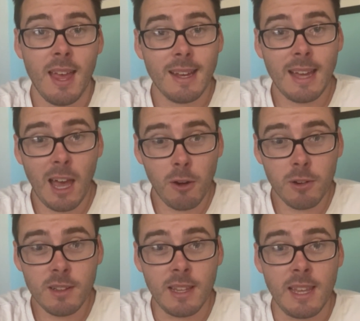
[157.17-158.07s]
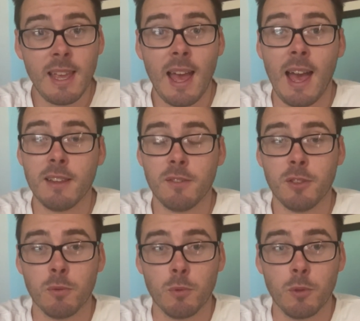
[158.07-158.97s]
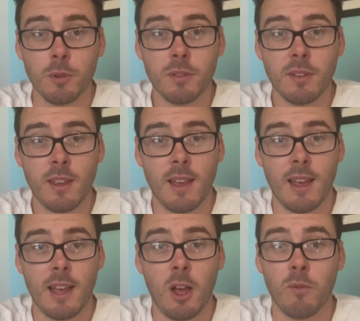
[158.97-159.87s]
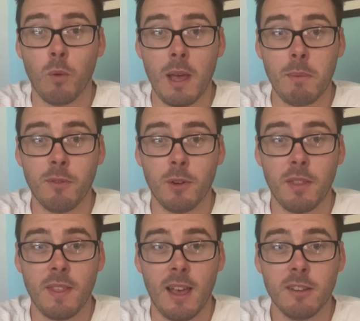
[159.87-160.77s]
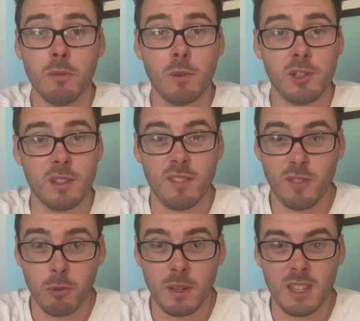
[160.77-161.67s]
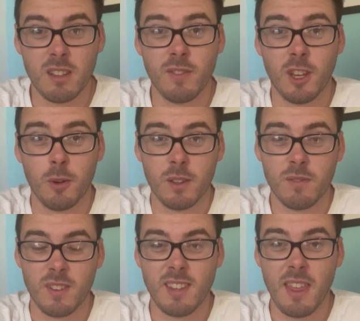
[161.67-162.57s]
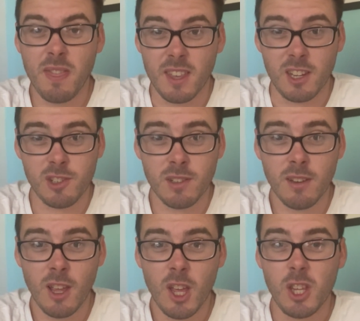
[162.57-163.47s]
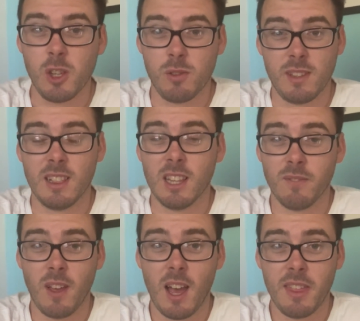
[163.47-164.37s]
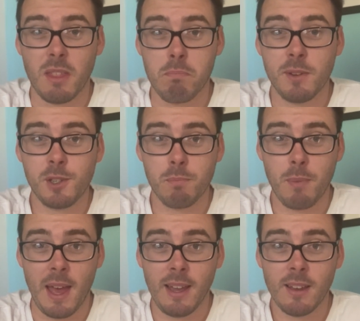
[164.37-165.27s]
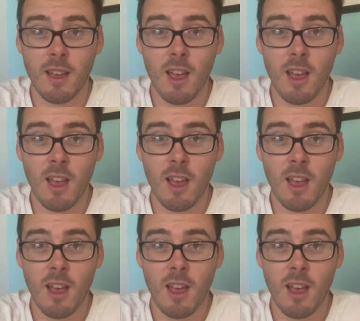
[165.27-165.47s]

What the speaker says: Currently, as of the rules of Warhammer 40,000, which at the filming of this video is for 10th edition, using the Leviathan mission pack,